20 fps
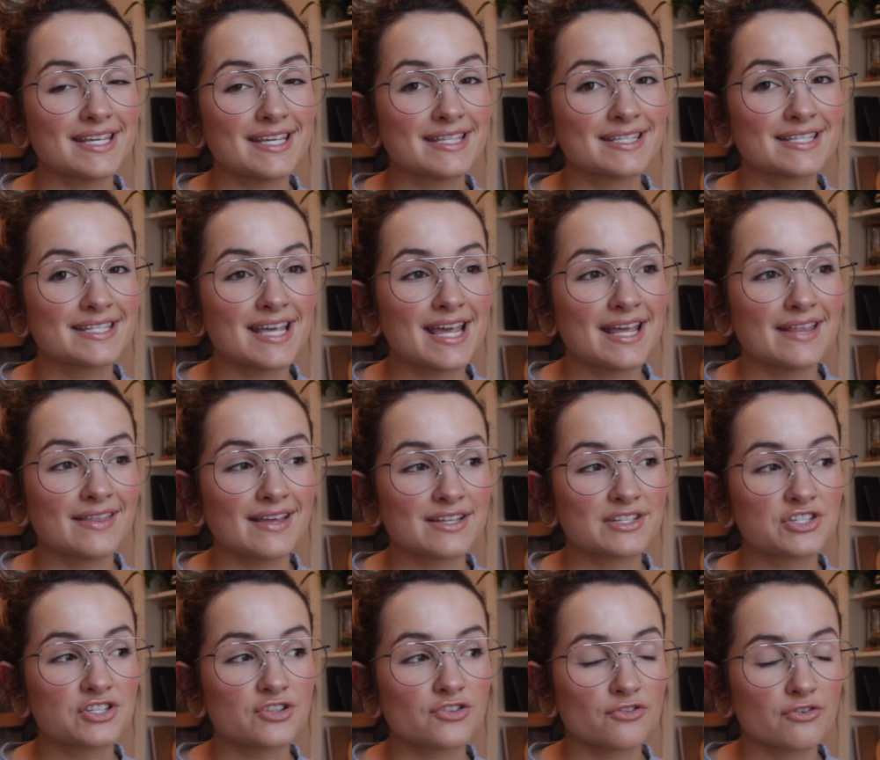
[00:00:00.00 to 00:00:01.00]
insane.
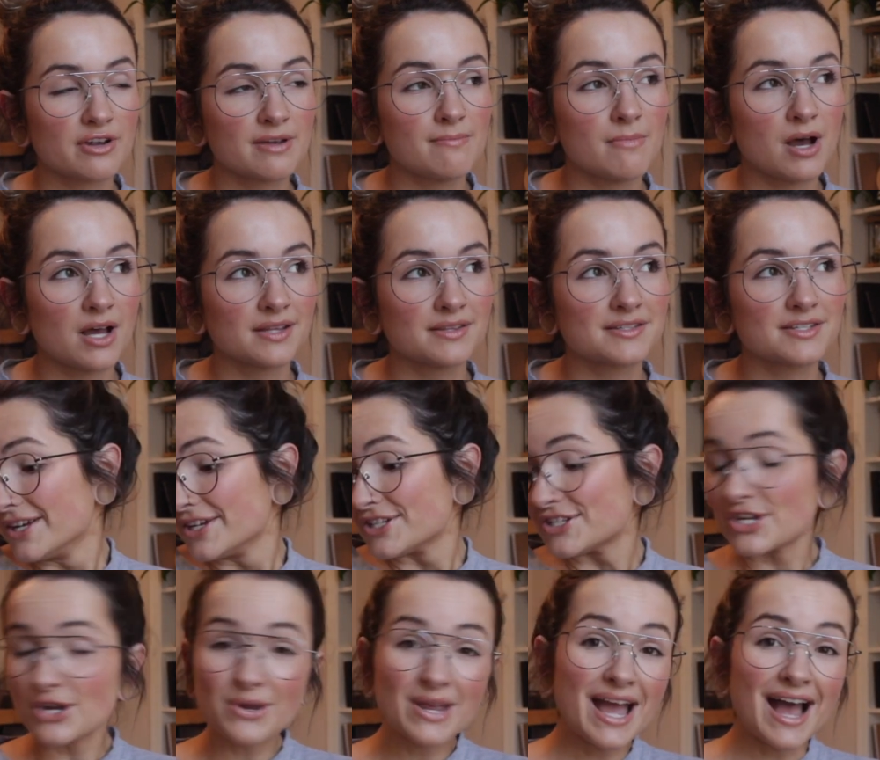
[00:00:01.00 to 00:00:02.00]
That's 3 months.
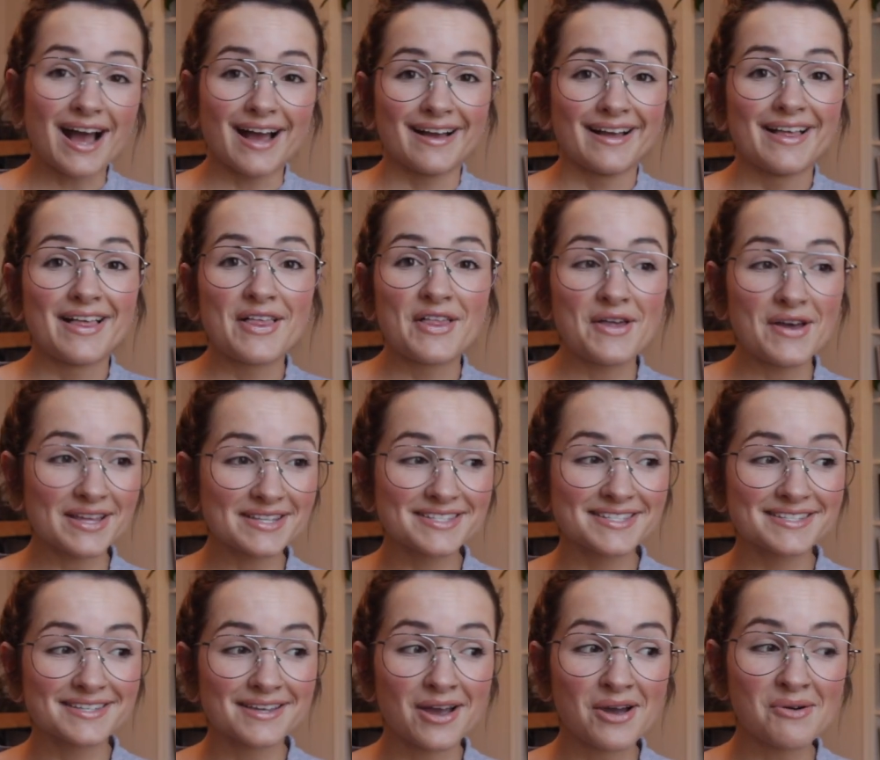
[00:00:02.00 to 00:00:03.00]
So yeah,
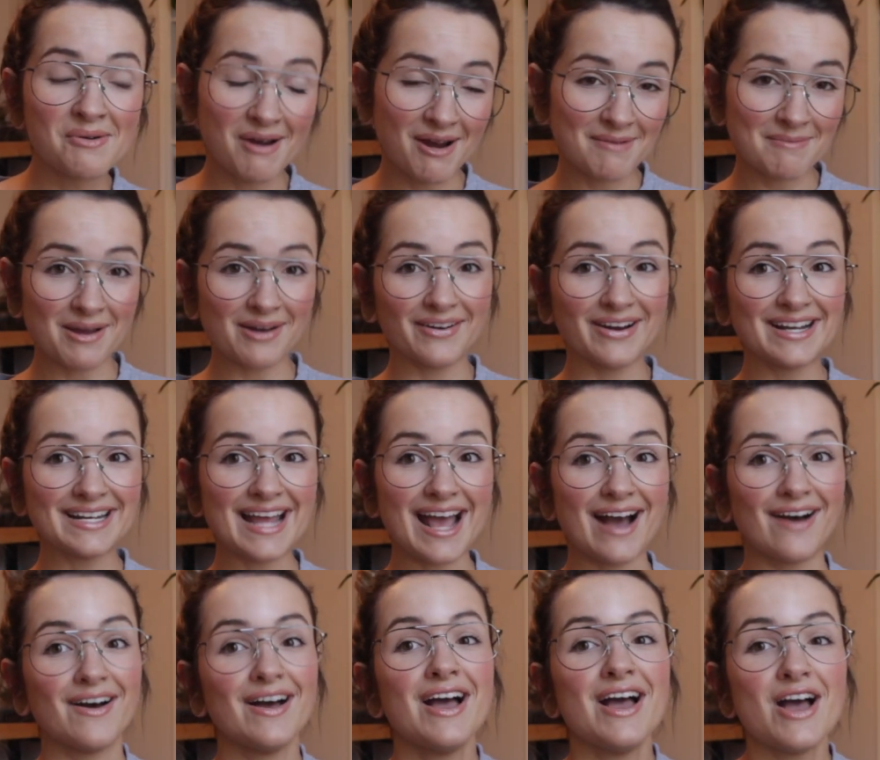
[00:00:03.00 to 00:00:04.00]
that's where I'm at right
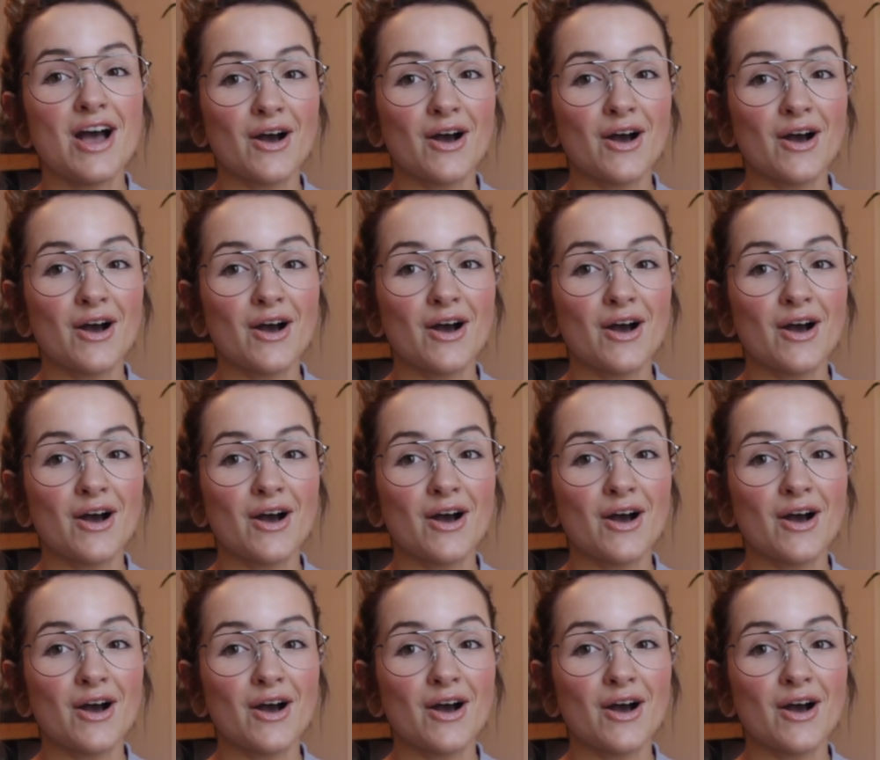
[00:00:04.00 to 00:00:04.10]
now.